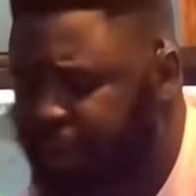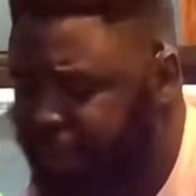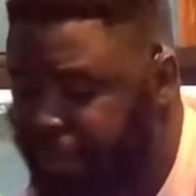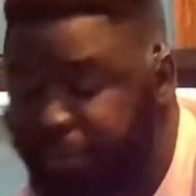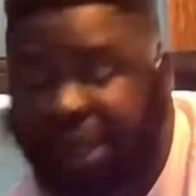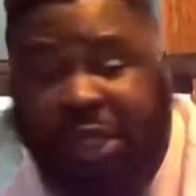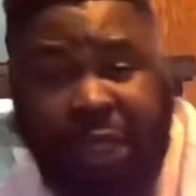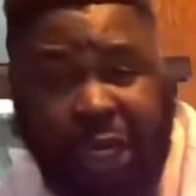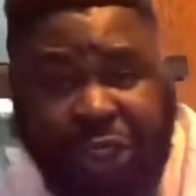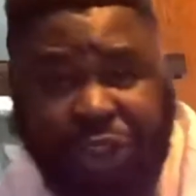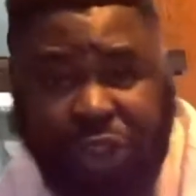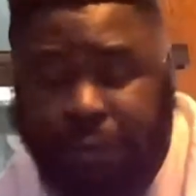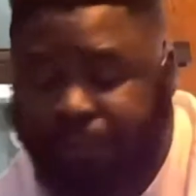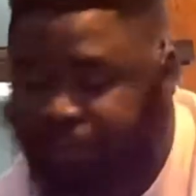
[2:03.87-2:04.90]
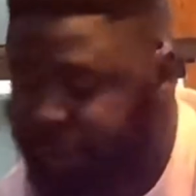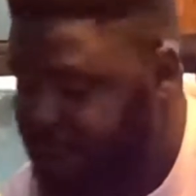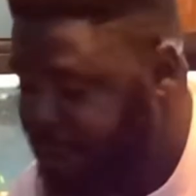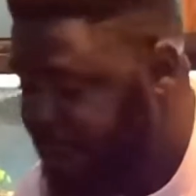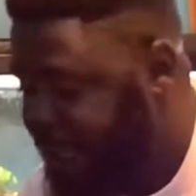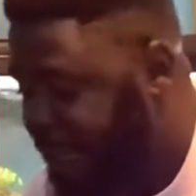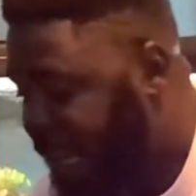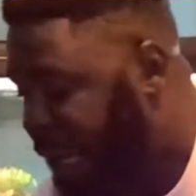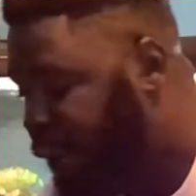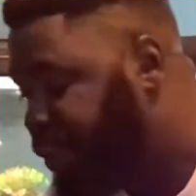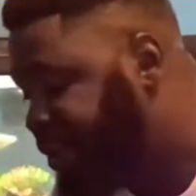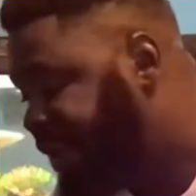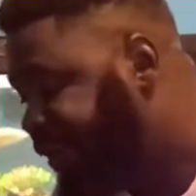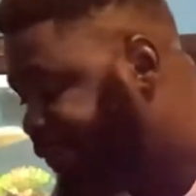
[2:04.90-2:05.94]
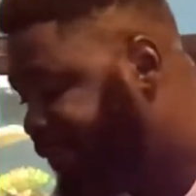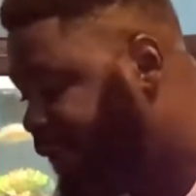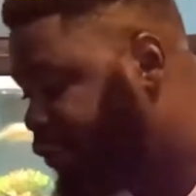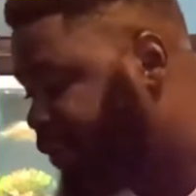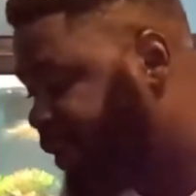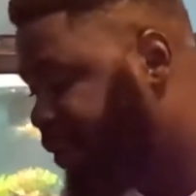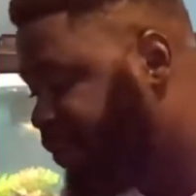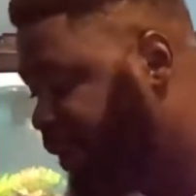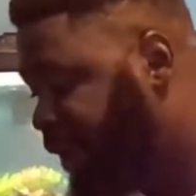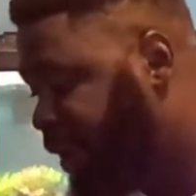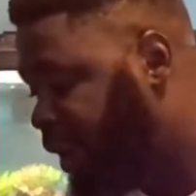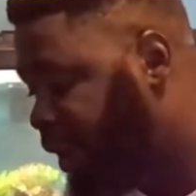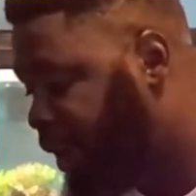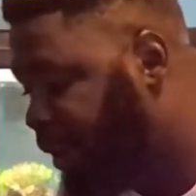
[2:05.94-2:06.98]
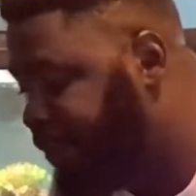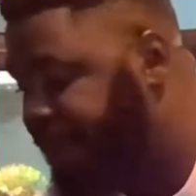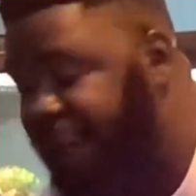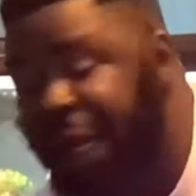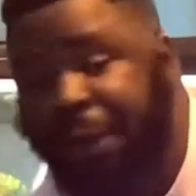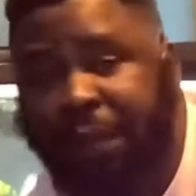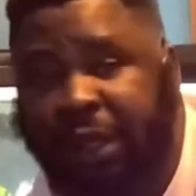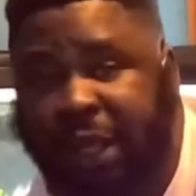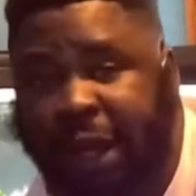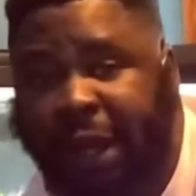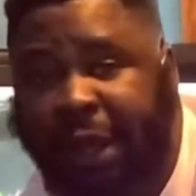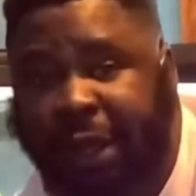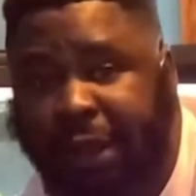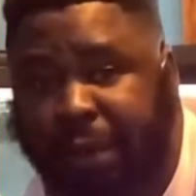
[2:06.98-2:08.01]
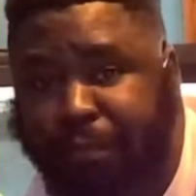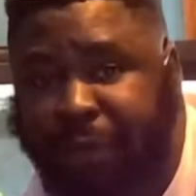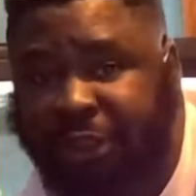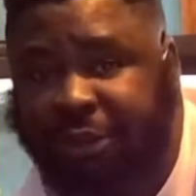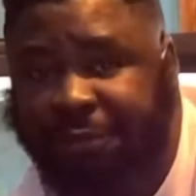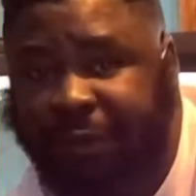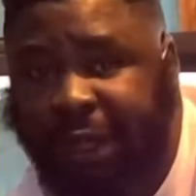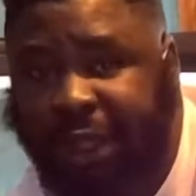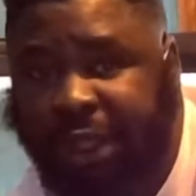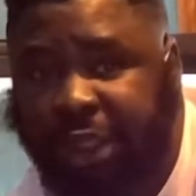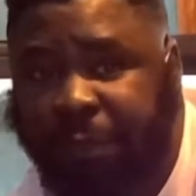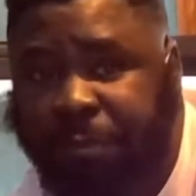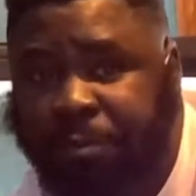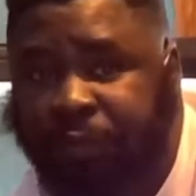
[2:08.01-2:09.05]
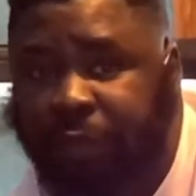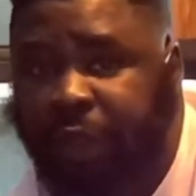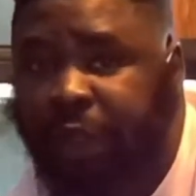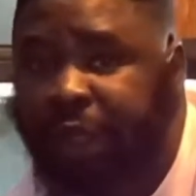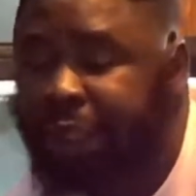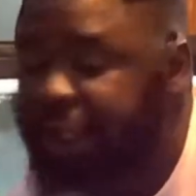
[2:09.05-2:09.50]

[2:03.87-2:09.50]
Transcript: medication, I would definitely recommend API ick-x. It is